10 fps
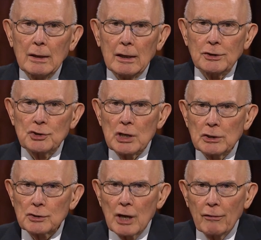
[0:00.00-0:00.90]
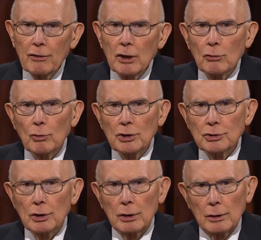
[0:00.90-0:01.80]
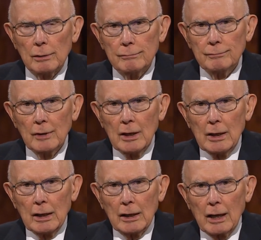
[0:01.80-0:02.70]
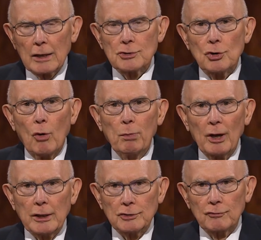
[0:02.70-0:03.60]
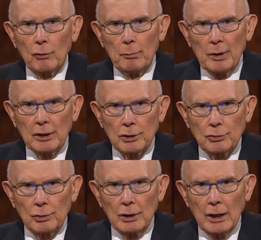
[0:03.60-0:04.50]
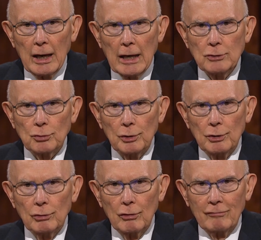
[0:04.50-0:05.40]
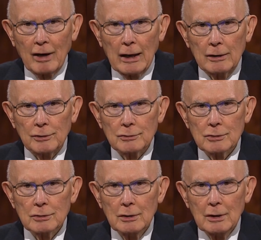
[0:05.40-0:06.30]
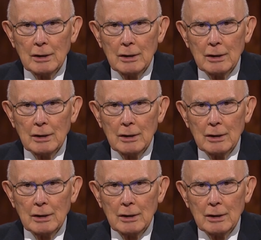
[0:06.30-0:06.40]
It seeks nothing in return. It has no place for bigotry, hatred, or violence.